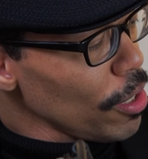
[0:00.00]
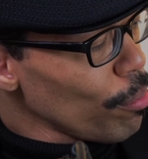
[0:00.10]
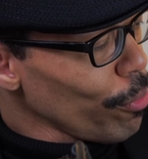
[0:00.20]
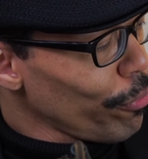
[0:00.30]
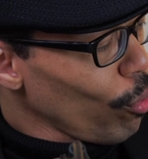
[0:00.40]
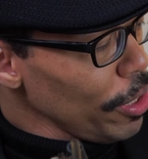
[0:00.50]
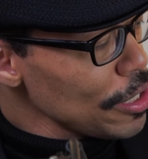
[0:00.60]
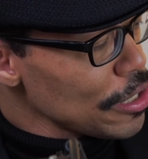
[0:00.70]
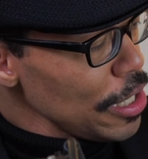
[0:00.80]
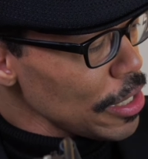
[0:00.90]
number
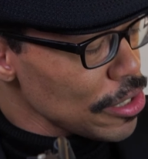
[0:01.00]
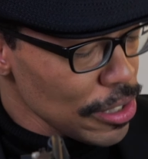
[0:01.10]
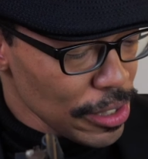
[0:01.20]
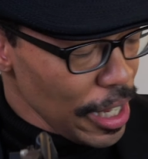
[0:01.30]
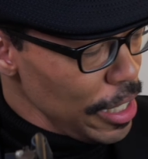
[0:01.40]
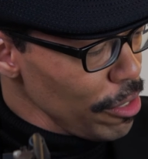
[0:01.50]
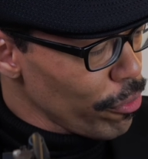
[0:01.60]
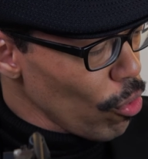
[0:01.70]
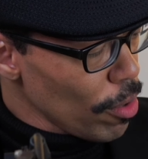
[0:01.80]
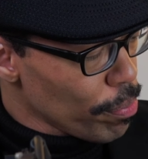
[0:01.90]
46,
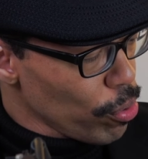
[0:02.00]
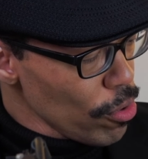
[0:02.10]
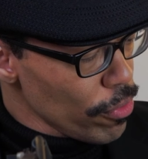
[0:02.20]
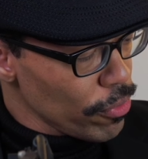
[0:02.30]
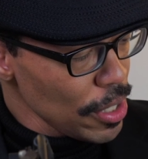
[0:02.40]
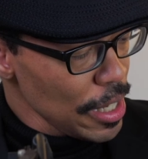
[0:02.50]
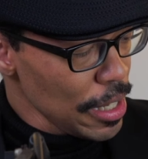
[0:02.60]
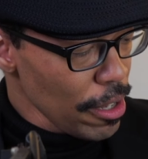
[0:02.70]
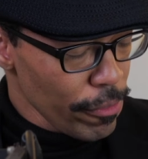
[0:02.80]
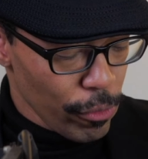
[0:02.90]
94 proof,
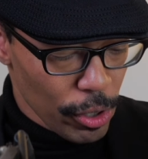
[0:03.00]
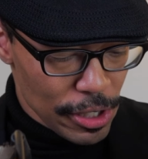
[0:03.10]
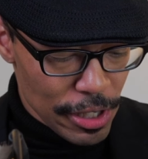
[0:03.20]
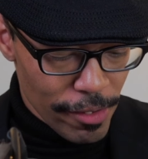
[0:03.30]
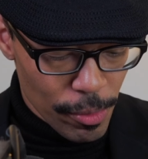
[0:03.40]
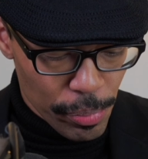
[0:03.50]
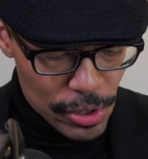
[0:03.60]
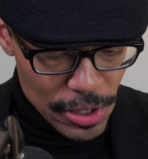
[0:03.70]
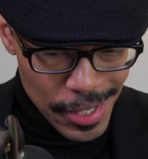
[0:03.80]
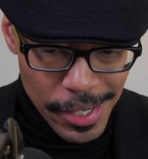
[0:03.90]

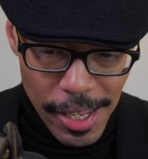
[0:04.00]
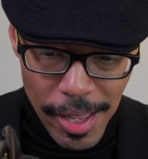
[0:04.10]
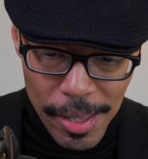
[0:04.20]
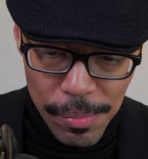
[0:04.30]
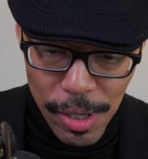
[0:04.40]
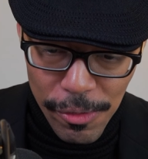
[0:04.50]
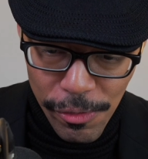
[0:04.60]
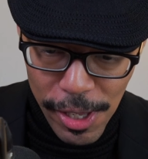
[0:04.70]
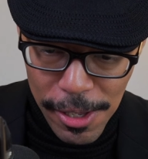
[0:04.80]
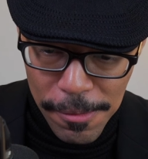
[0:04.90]
47%
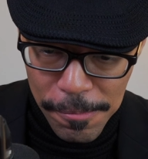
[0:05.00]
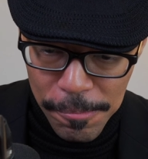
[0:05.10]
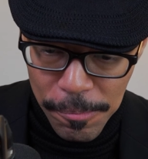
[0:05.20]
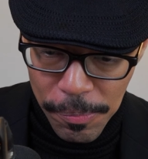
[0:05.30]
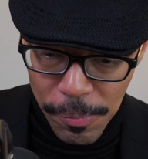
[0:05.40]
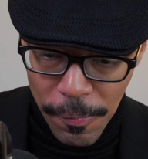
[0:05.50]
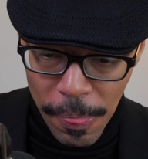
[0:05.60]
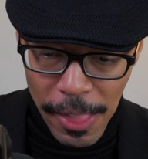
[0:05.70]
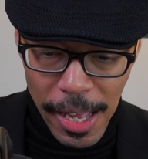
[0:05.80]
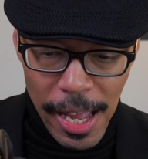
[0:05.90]
ABV.
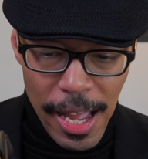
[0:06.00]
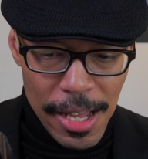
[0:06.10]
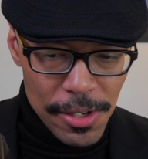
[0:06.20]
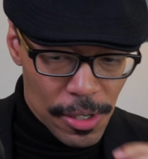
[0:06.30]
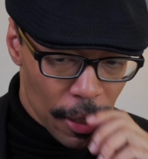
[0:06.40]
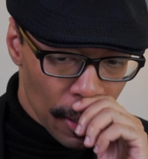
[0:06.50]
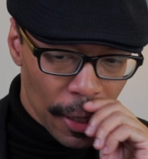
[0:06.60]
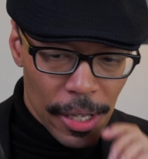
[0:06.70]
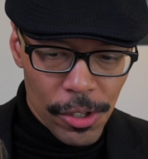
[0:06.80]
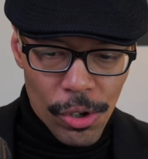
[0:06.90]
And
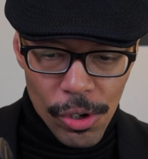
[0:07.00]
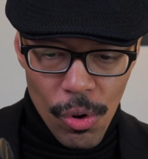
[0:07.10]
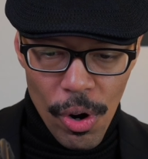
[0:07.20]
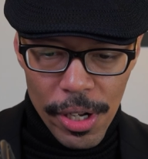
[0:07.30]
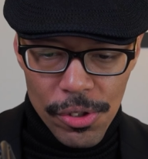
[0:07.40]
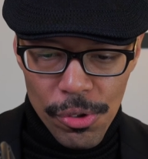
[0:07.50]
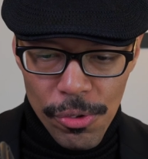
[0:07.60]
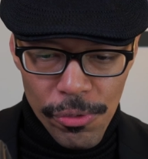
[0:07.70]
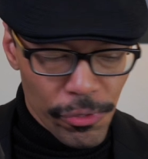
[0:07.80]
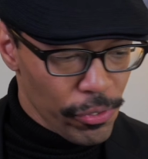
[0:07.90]
you're going
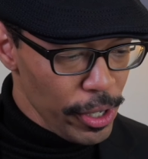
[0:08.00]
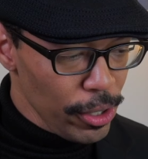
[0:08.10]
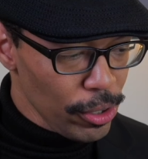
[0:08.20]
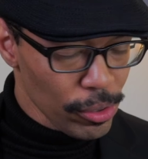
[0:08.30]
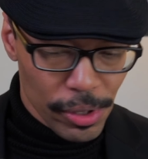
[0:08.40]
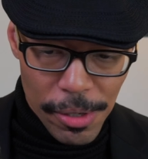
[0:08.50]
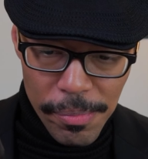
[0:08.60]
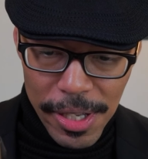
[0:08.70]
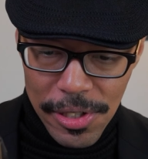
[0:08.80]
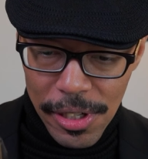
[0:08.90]
to fill the
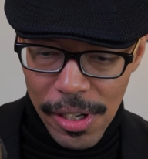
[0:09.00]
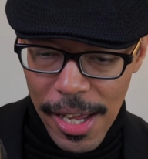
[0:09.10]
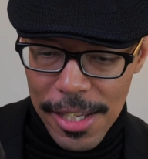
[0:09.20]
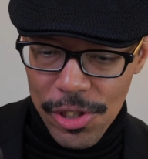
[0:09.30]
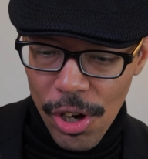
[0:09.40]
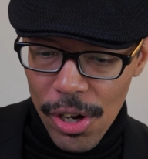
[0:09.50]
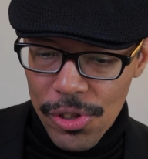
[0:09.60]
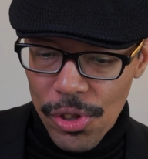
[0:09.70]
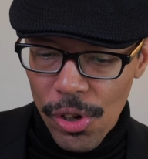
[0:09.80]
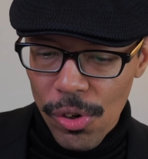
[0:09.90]
mixing glass
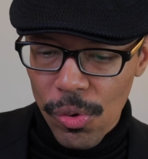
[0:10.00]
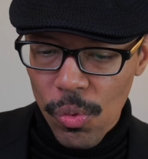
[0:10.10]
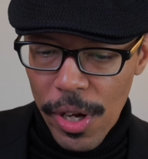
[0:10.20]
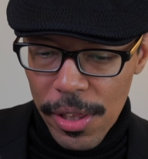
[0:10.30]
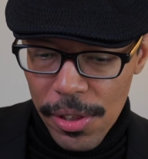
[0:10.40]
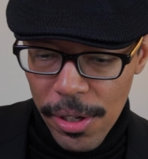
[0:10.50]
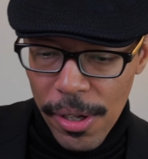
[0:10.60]
also with